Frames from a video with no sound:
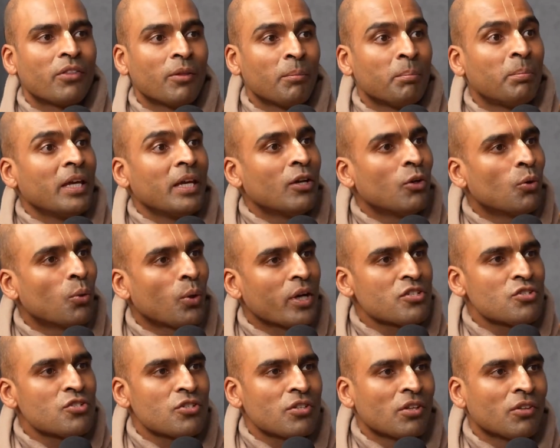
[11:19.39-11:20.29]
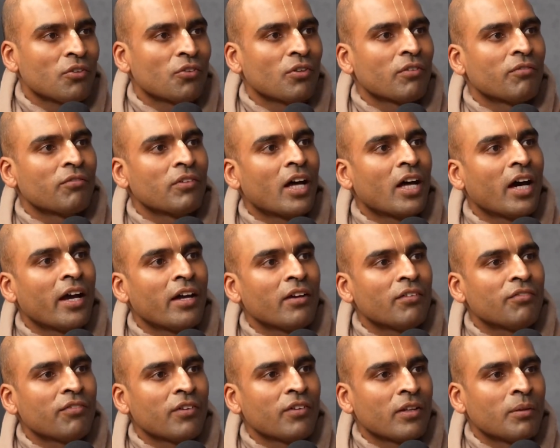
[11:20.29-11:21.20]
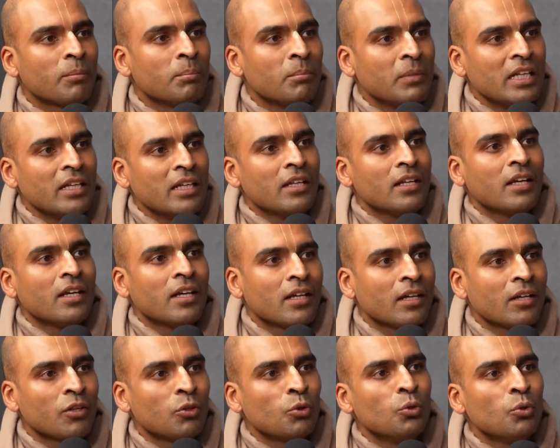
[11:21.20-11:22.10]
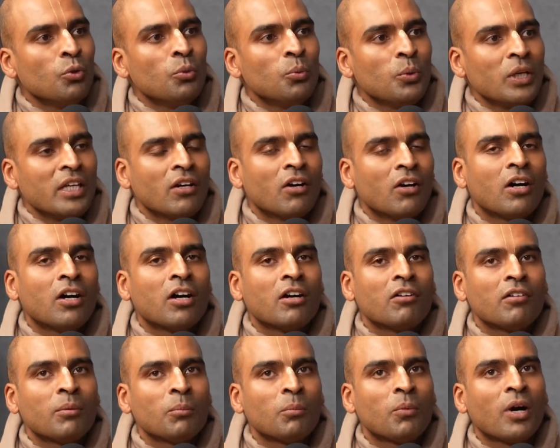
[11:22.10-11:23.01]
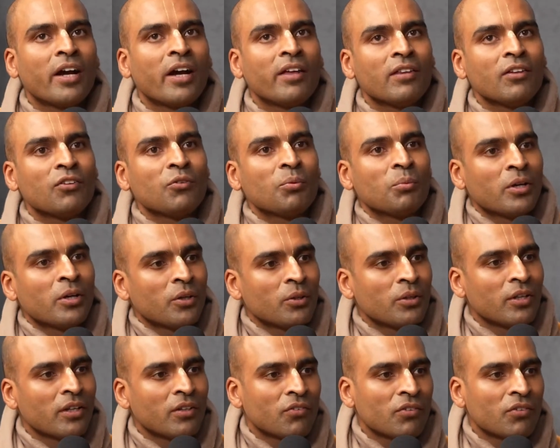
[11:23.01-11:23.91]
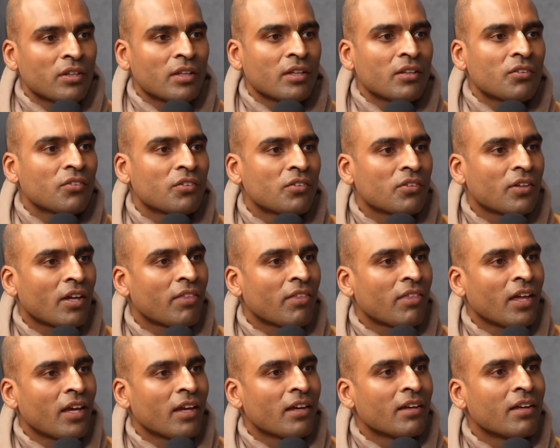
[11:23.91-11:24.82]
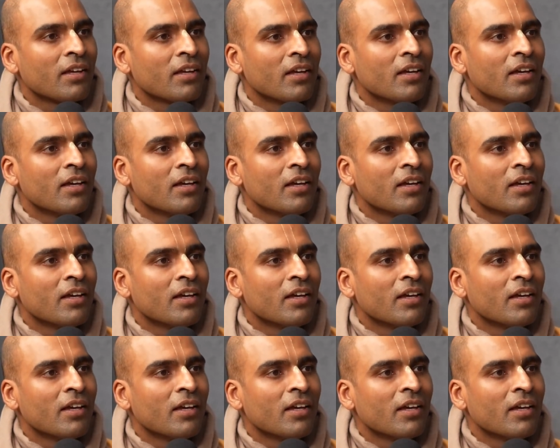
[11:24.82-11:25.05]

the big questions of life and meaning and who we are and why this world exists, I think